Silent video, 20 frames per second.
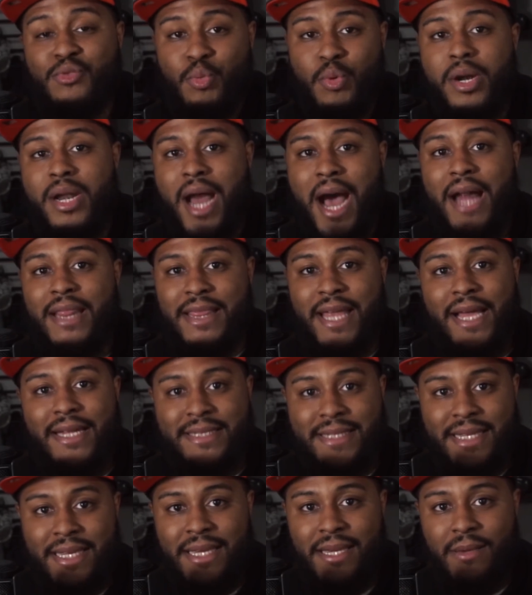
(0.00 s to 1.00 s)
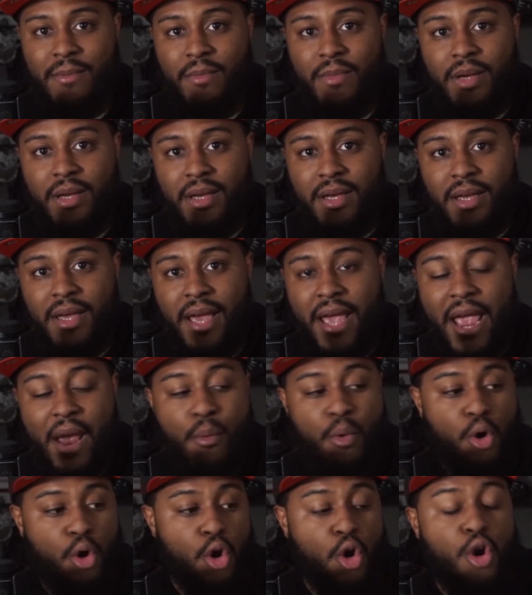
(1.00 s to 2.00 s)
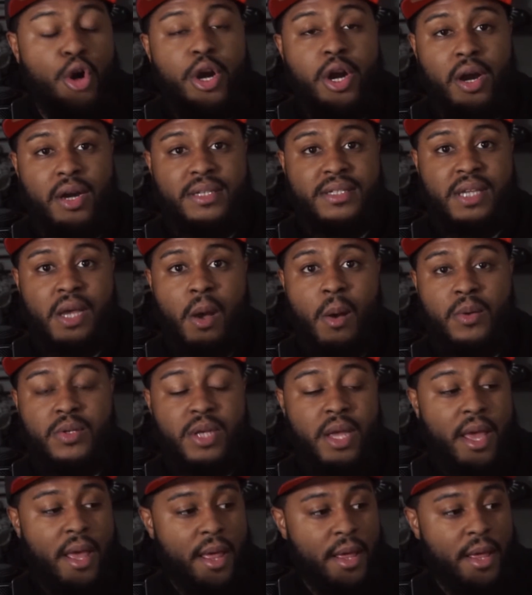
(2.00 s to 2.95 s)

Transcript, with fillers: We're not that team, and we're hurting ourselves